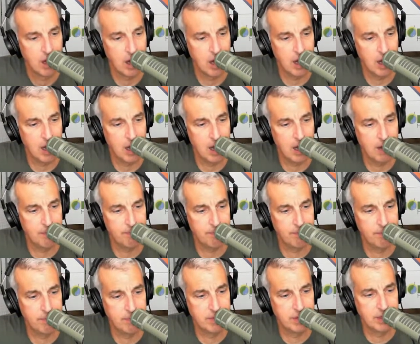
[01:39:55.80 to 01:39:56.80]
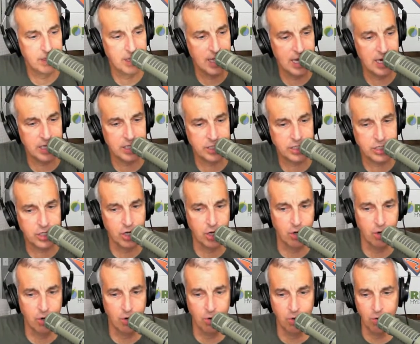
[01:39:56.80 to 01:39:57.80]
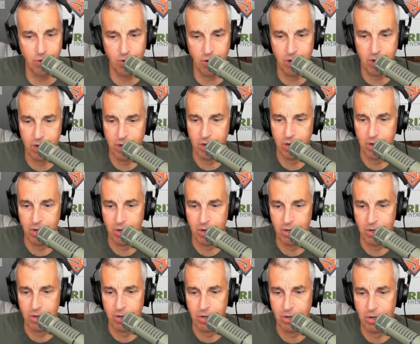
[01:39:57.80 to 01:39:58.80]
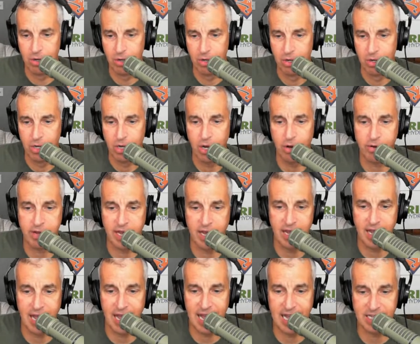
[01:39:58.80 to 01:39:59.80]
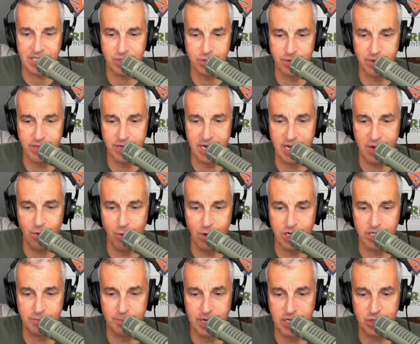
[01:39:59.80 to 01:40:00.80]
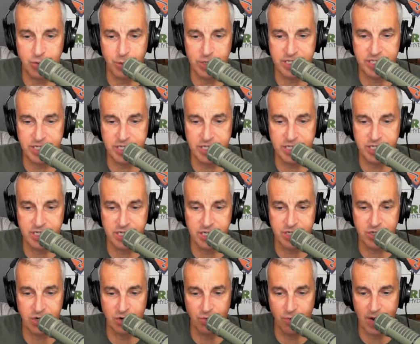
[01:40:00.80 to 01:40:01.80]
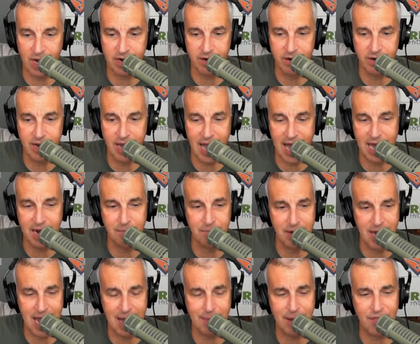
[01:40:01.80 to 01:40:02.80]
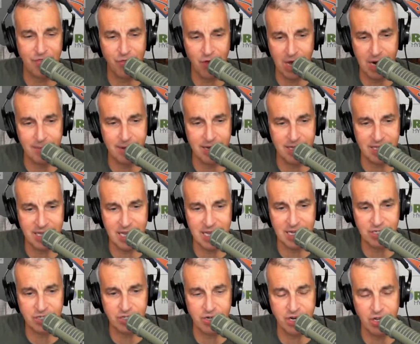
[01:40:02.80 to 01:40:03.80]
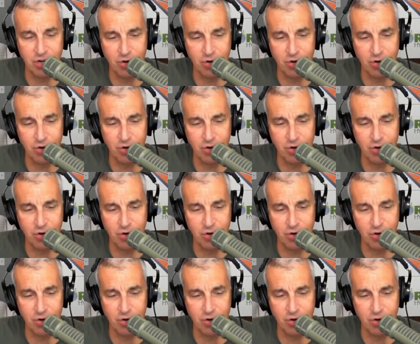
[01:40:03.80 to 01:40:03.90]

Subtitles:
Let us go. Okay, asshole of the day. Where's my Twisted Sister record? Adam Knapp. I thought about that yesterday.